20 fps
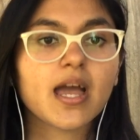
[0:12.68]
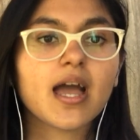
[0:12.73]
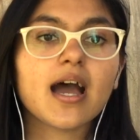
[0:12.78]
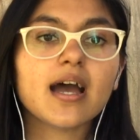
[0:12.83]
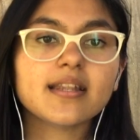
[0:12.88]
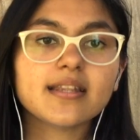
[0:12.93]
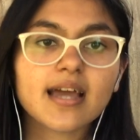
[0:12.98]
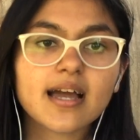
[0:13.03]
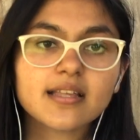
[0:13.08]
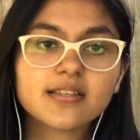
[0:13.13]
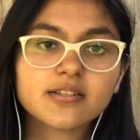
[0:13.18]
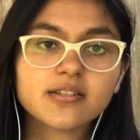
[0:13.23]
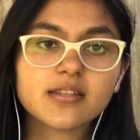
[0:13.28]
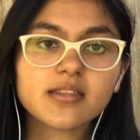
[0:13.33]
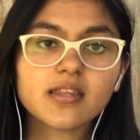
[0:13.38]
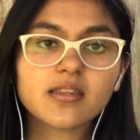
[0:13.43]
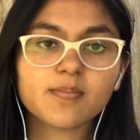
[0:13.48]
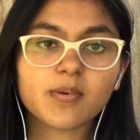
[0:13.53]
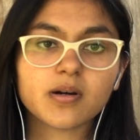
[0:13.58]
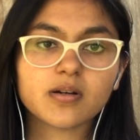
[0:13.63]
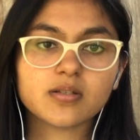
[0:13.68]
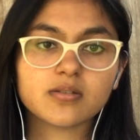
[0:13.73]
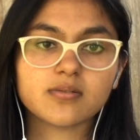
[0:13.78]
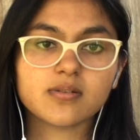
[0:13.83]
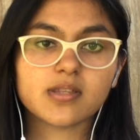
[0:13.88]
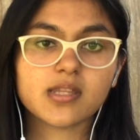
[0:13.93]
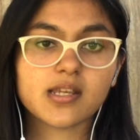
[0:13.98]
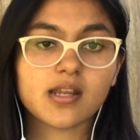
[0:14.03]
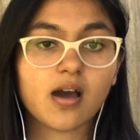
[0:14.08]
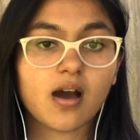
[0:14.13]
Attached to this post
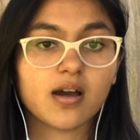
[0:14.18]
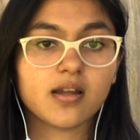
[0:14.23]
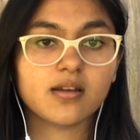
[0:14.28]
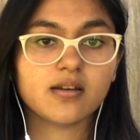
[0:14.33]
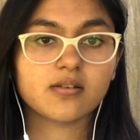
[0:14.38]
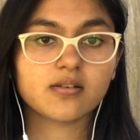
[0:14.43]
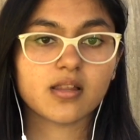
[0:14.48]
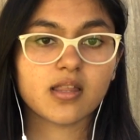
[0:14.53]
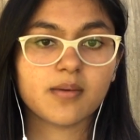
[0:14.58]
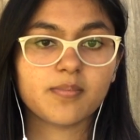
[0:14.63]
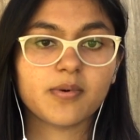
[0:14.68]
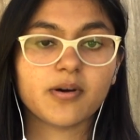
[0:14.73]
was an audio clip